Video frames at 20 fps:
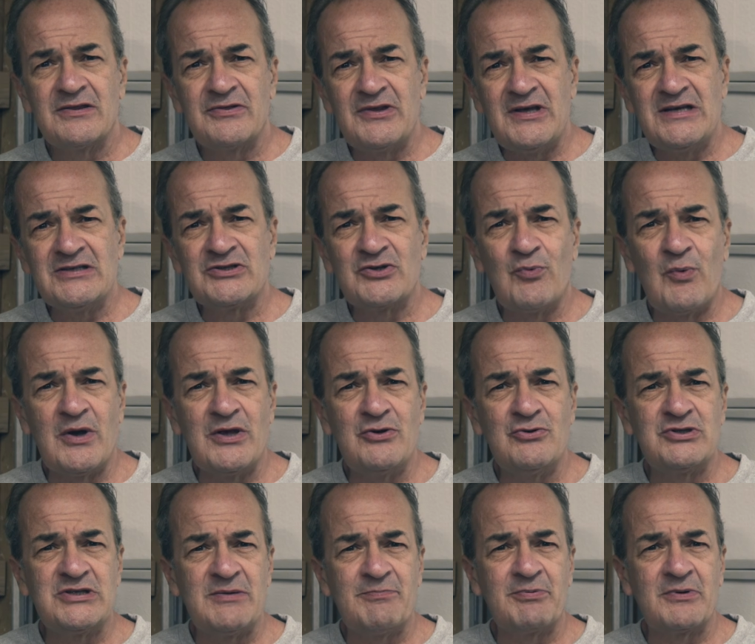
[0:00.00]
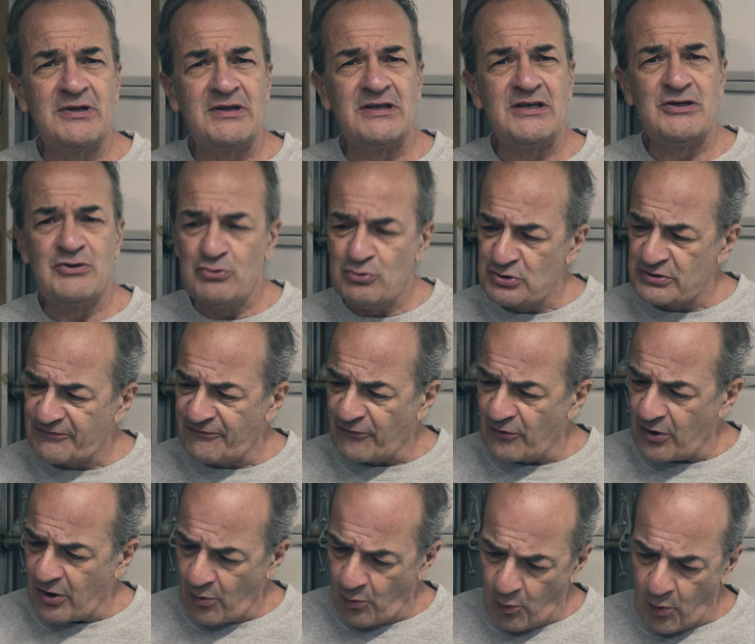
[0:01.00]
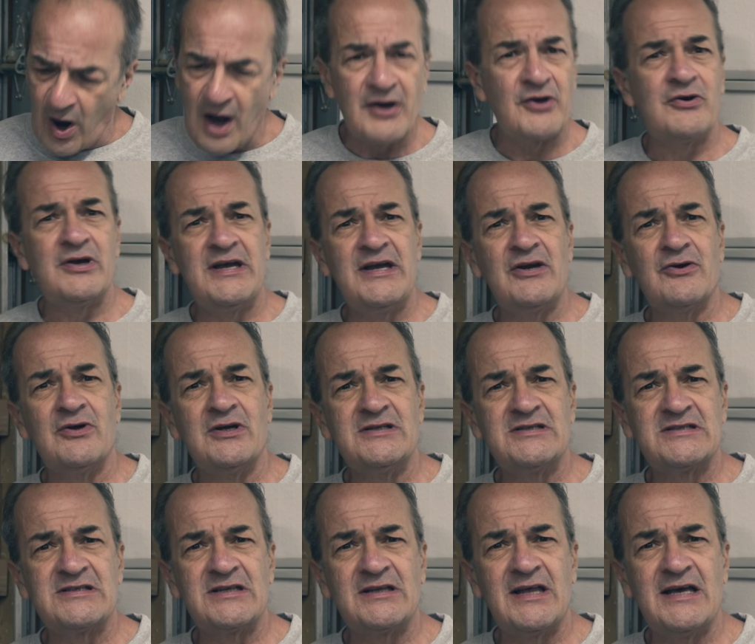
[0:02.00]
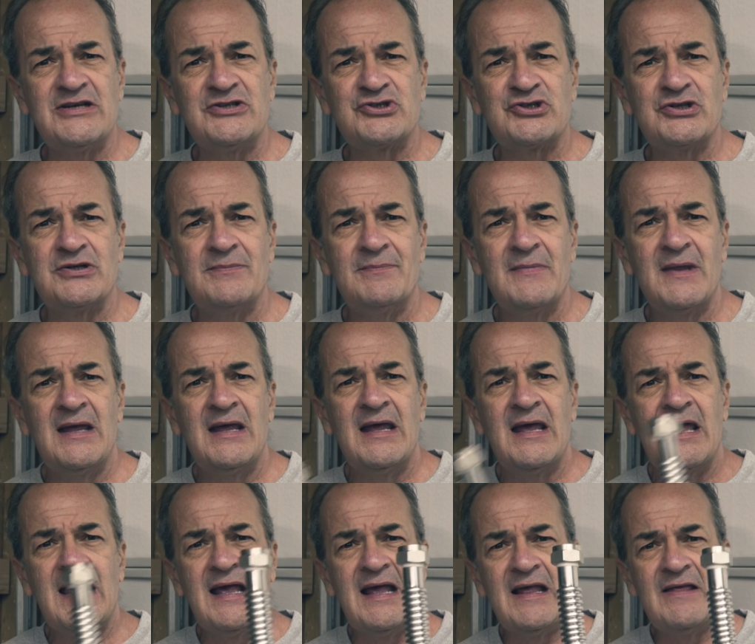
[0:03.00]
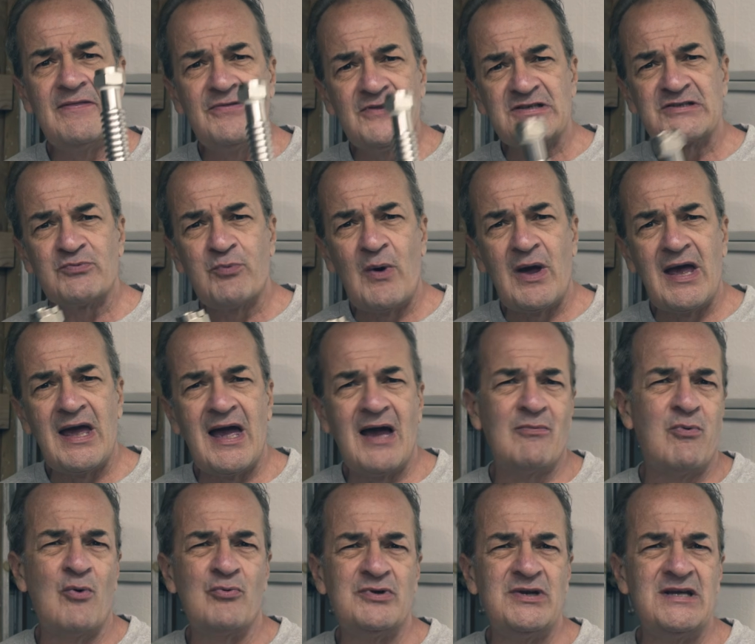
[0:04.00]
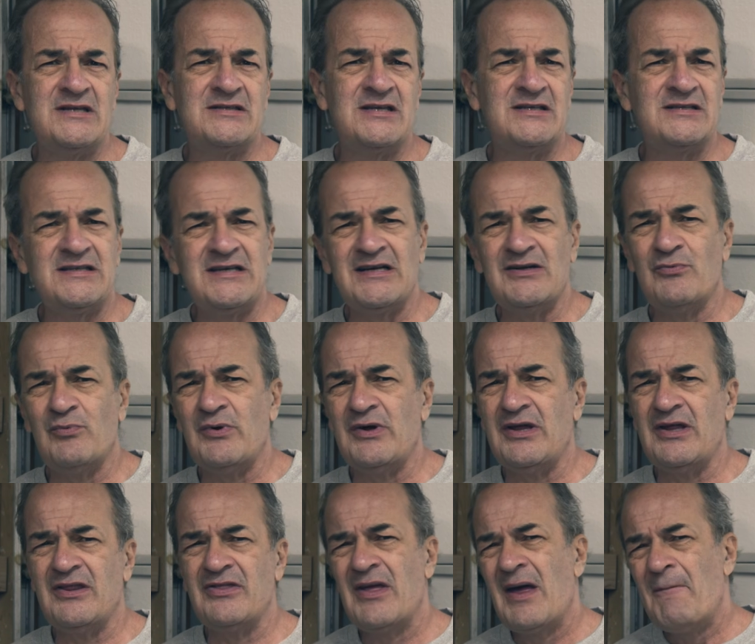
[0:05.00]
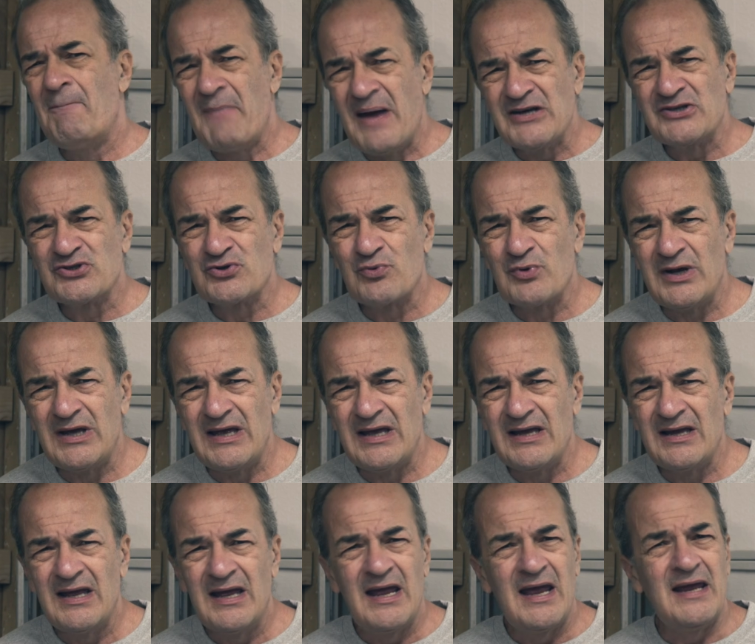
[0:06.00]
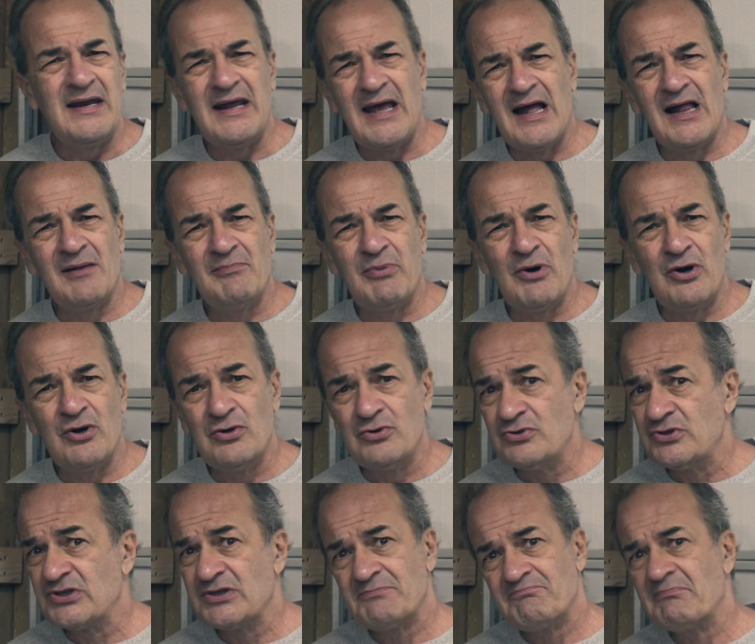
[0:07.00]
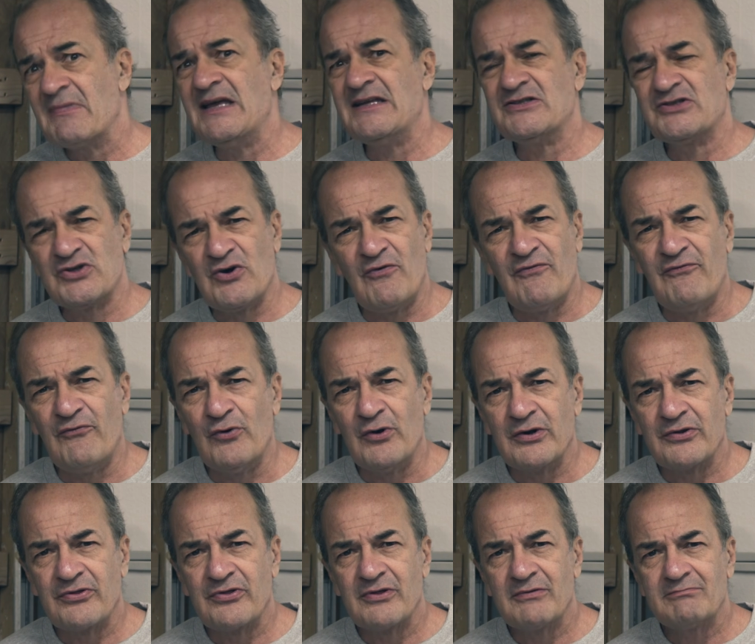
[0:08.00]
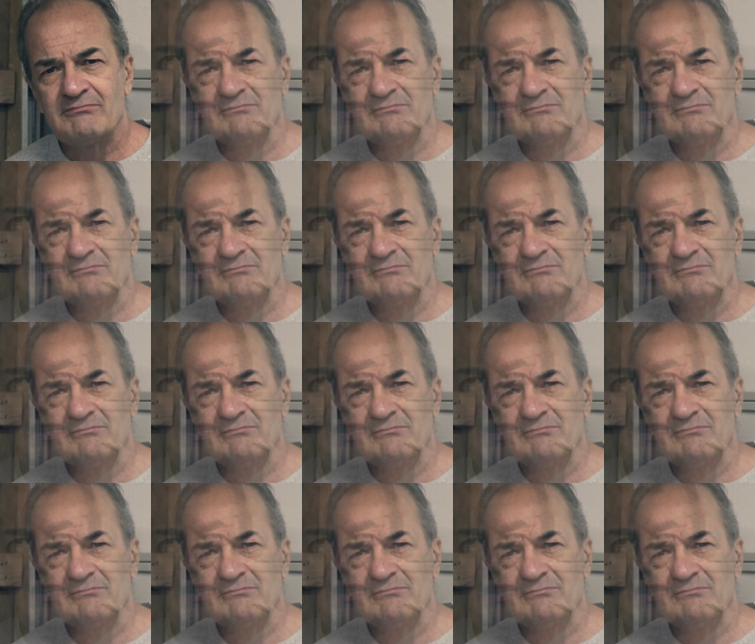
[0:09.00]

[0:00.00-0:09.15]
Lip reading: These are what you typically use for a water heater installation, and this way I won't need to deal with measuring and elbows and so forth.